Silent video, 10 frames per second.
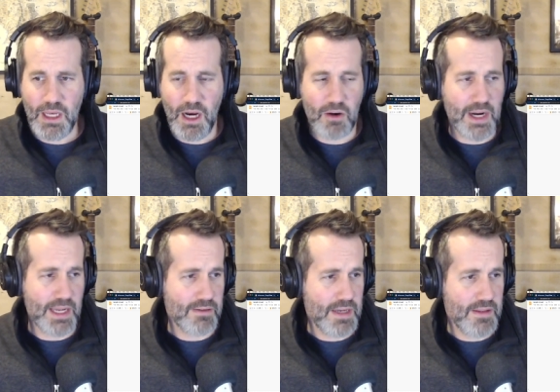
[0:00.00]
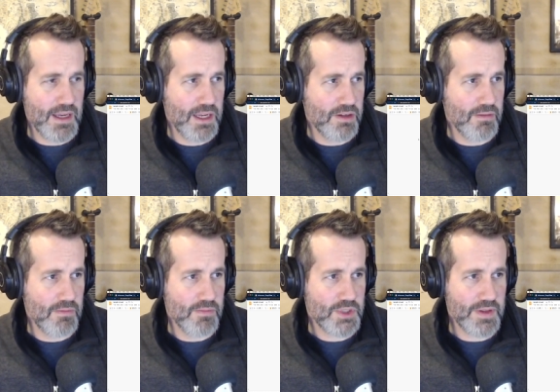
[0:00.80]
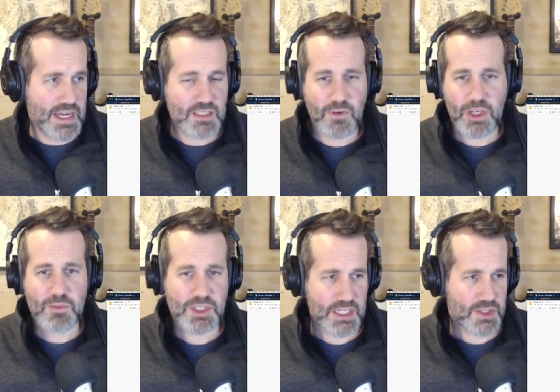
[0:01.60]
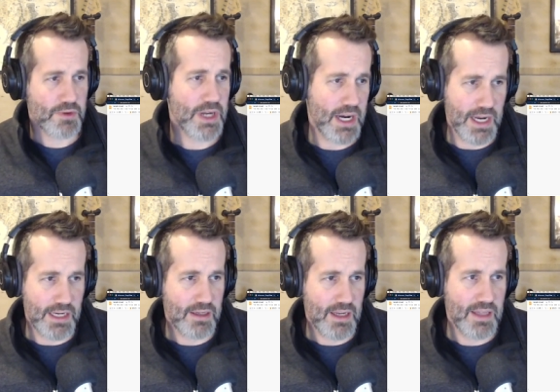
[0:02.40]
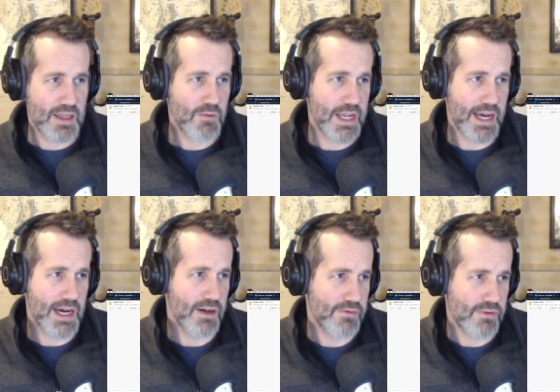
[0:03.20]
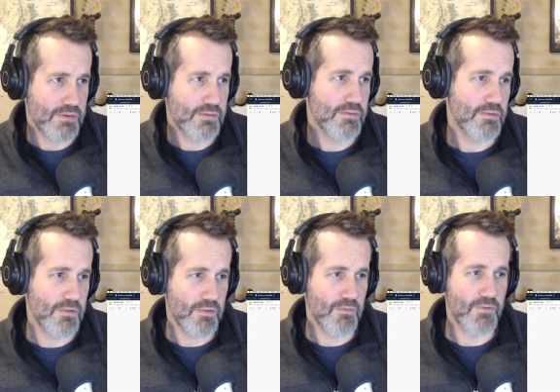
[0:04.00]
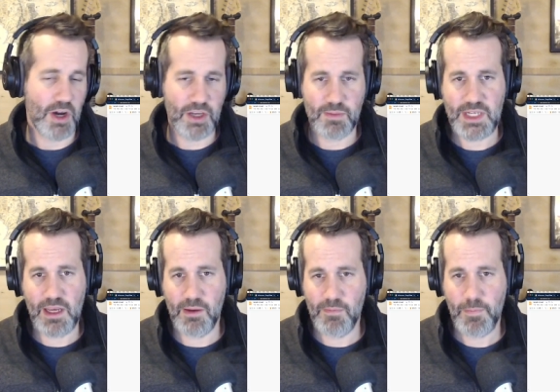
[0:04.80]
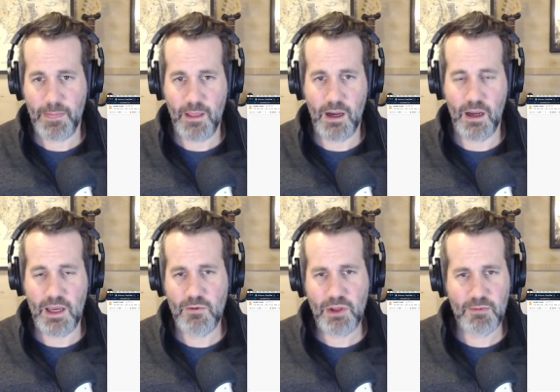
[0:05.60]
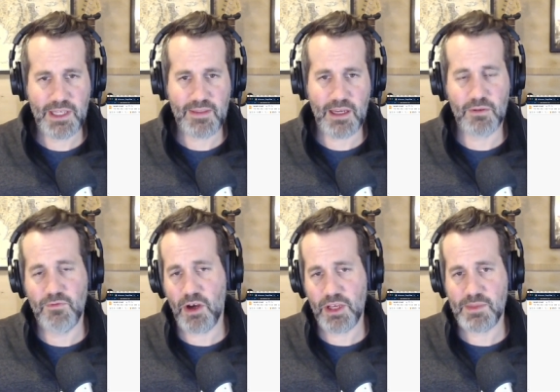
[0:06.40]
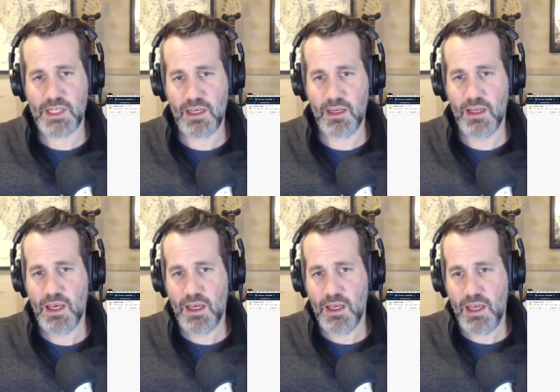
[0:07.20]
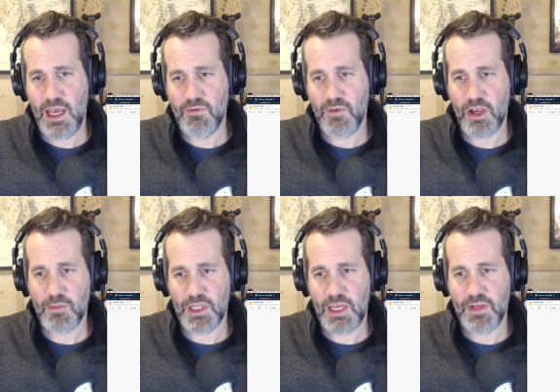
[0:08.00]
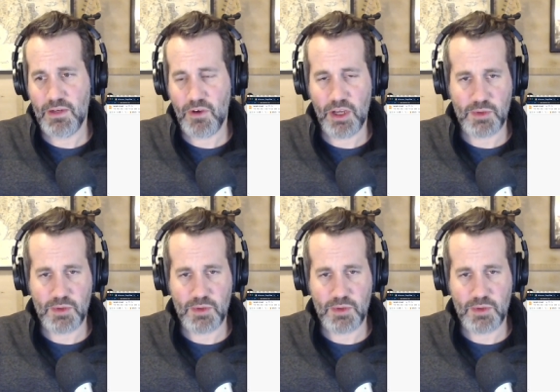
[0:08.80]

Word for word: All right, and then so that's volume six through nine, and then we have volume 10, uh, and really we can think of volume 10 and volume 11 and volume